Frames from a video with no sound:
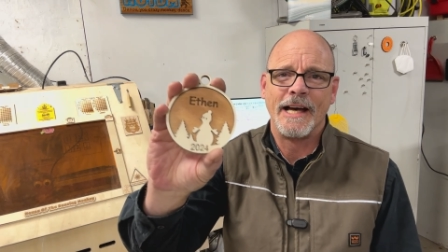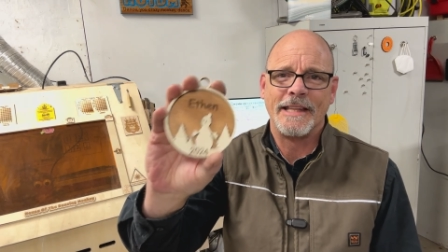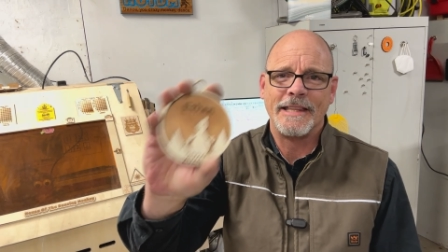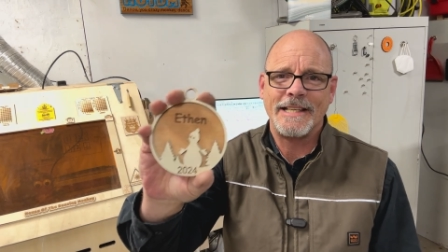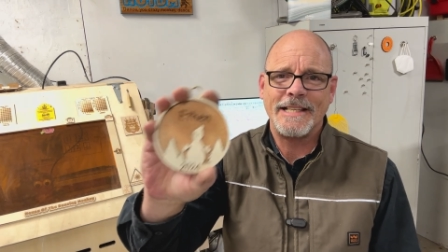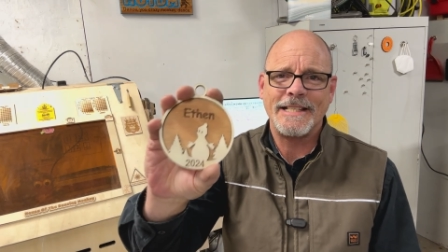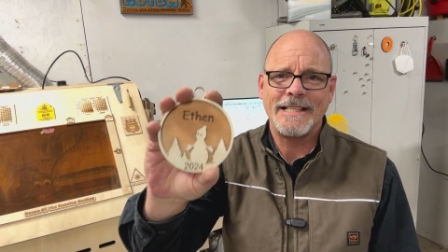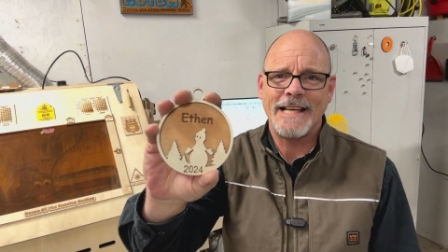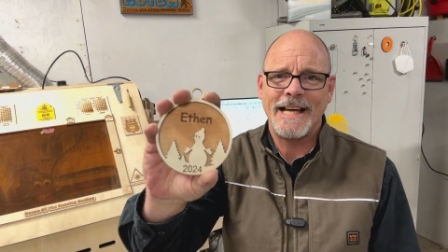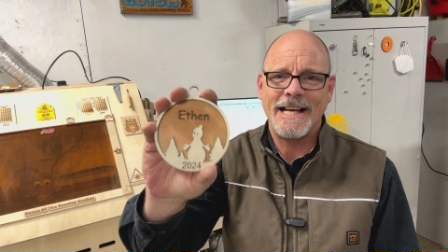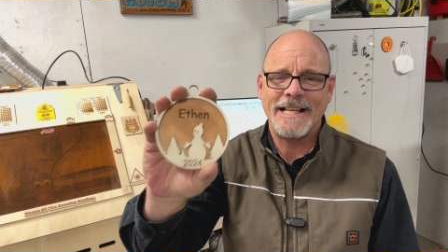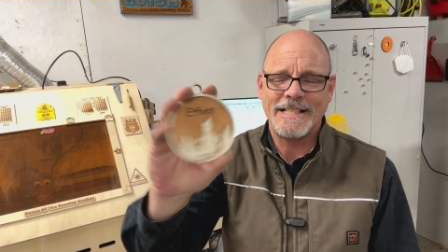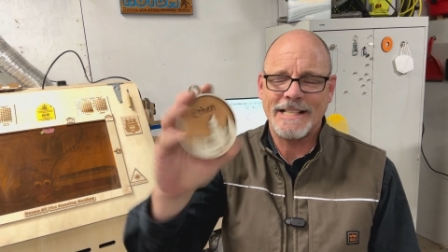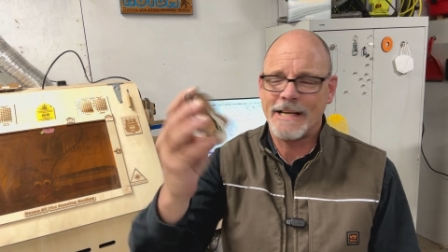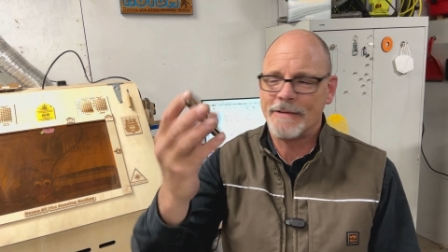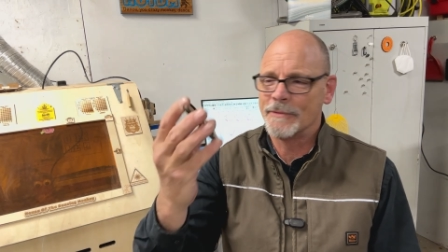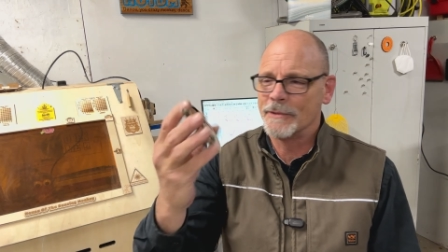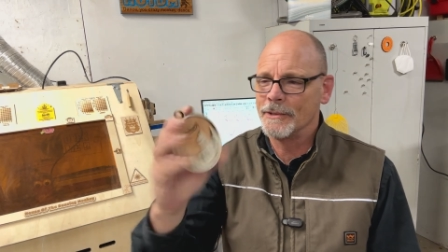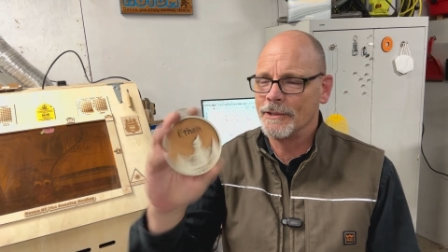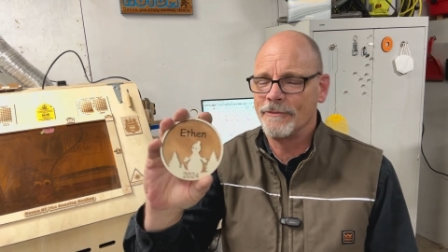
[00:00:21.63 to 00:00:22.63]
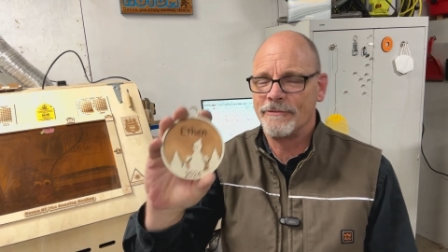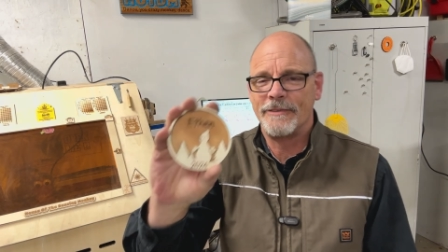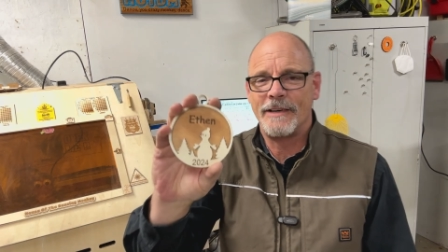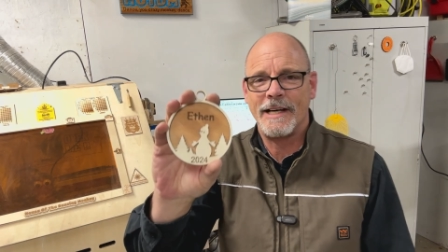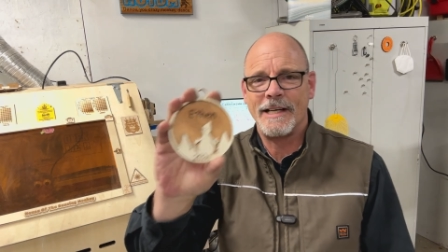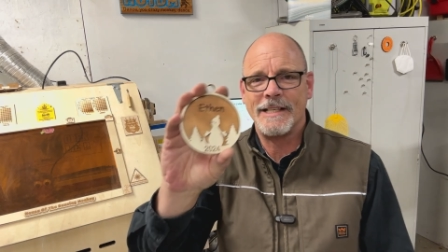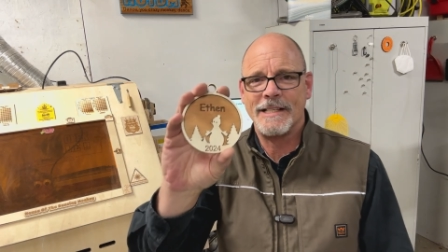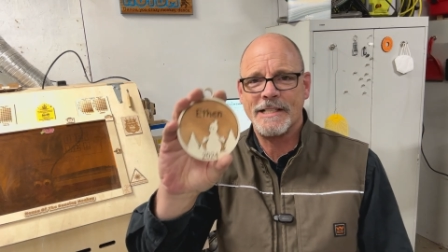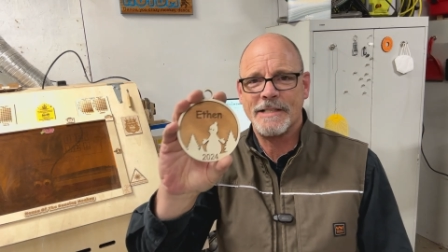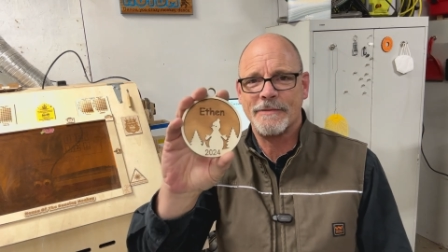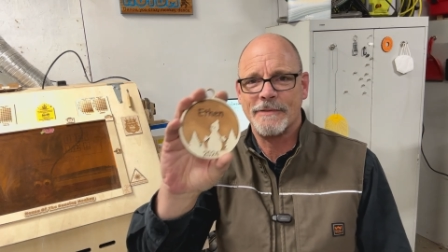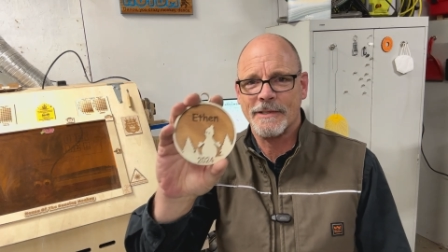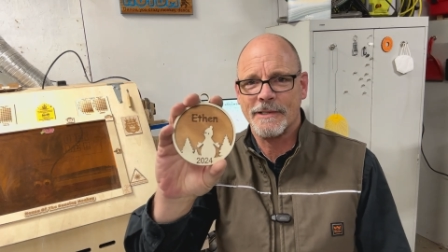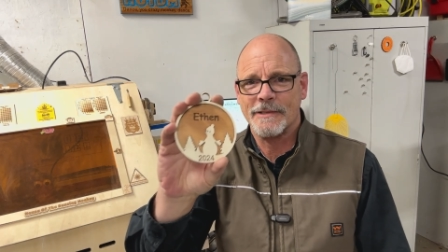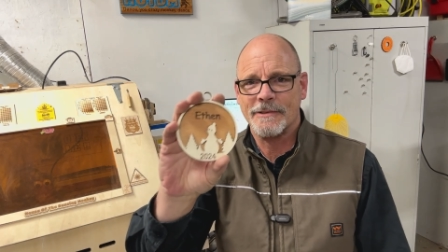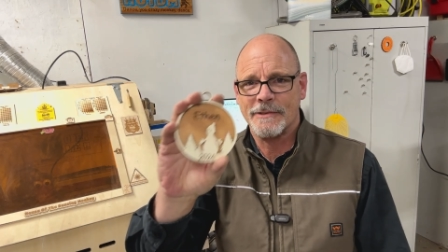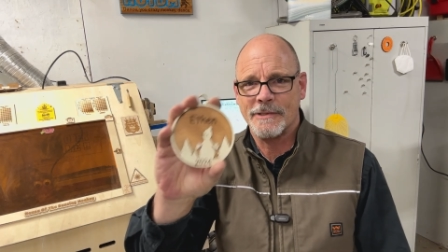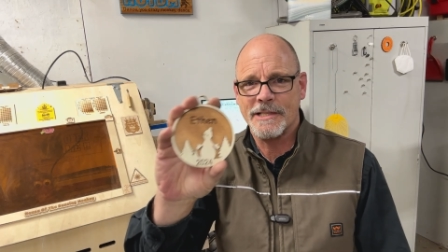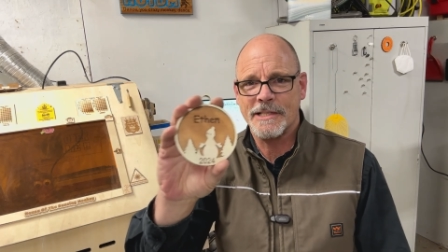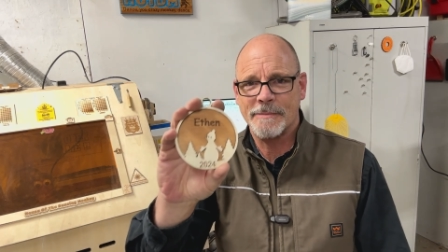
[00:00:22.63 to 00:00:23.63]
these guys, I have a real fondness for
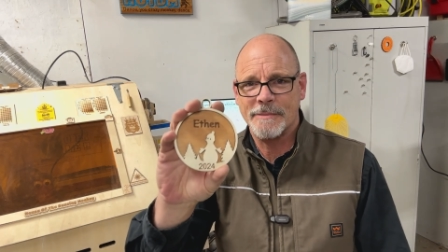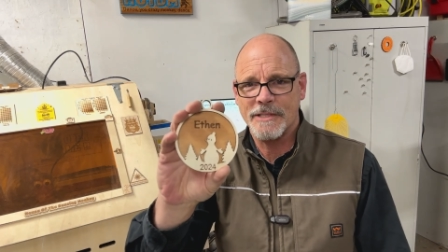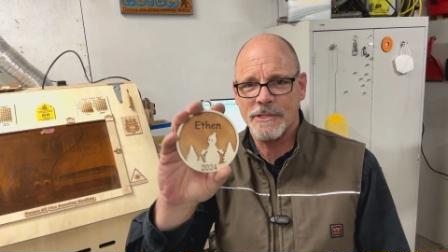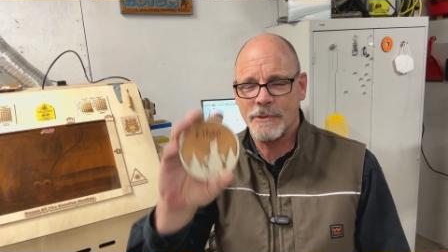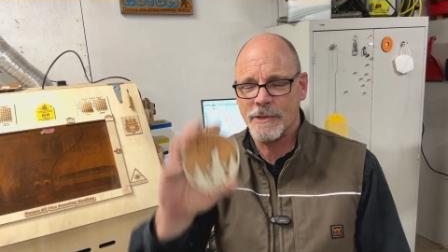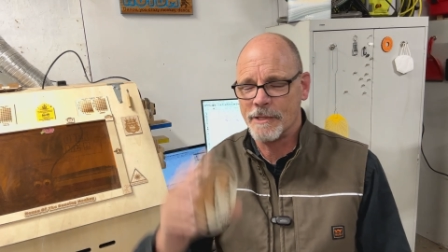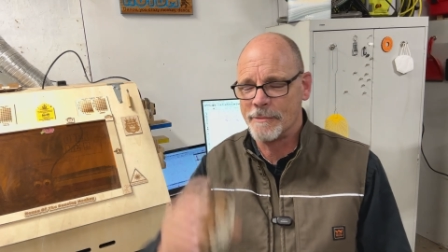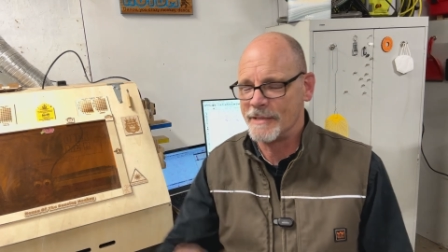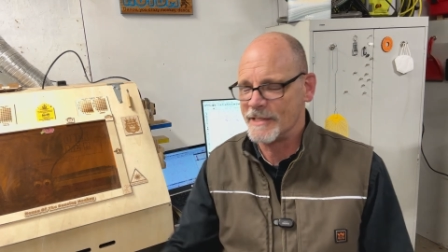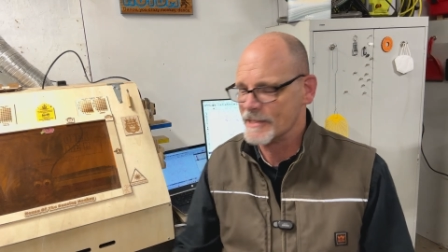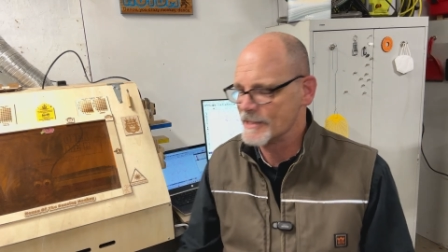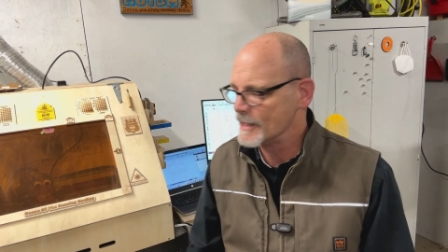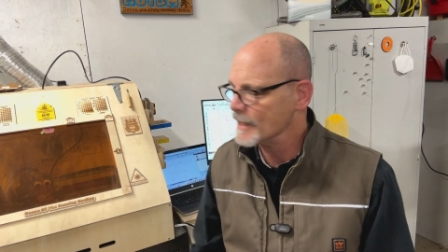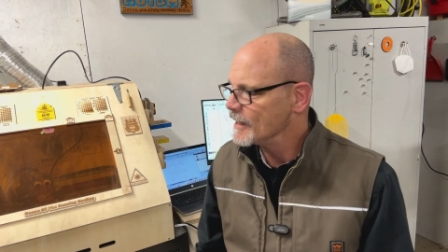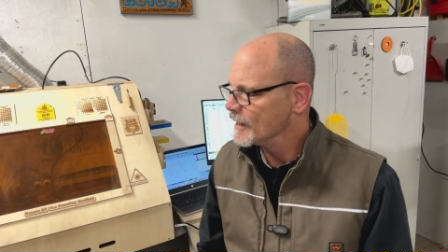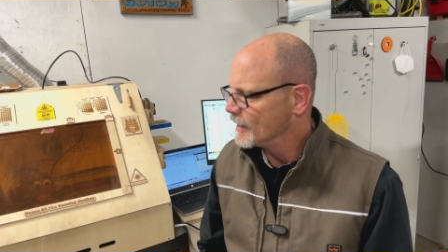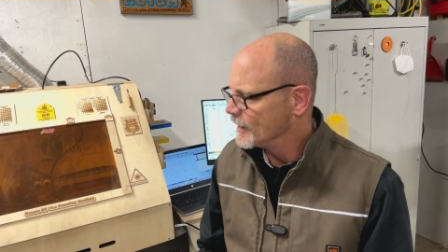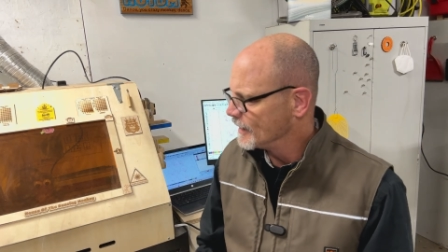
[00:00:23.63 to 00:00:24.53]
Christmas ornaments.